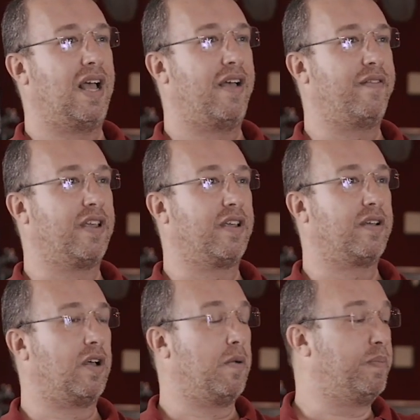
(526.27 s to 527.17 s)

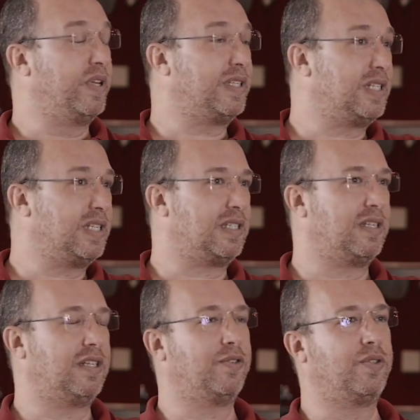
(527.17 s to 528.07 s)
having a business
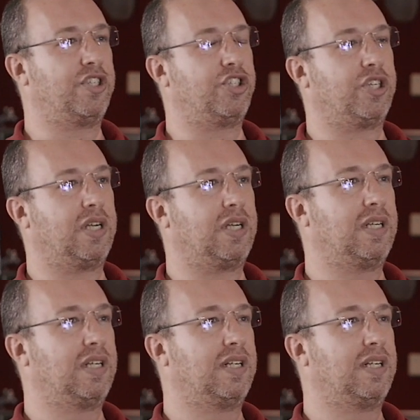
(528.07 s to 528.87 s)
in Indonesia,